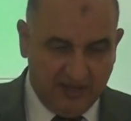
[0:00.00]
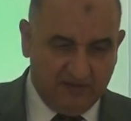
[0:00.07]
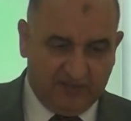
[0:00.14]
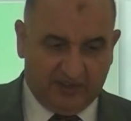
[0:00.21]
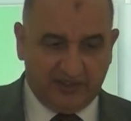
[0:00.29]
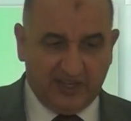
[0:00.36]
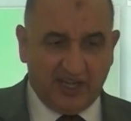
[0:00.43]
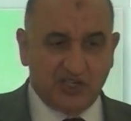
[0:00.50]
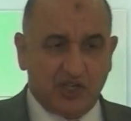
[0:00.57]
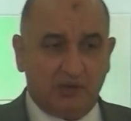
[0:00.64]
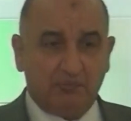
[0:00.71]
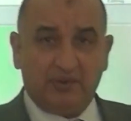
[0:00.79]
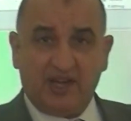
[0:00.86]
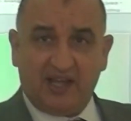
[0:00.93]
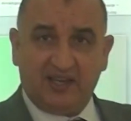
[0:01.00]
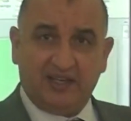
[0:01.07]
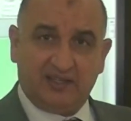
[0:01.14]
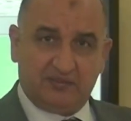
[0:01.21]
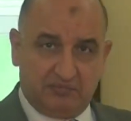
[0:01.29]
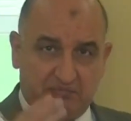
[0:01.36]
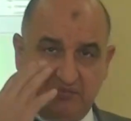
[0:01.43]
Financial
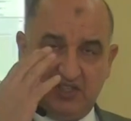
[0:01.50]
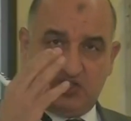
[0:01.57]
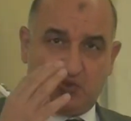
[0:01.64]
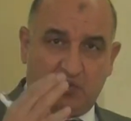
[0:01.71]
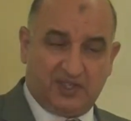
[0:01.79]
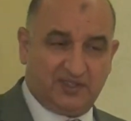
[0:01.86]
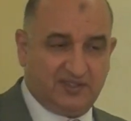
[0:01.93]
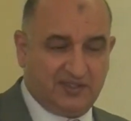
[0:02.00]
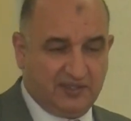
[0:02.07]
planning means what?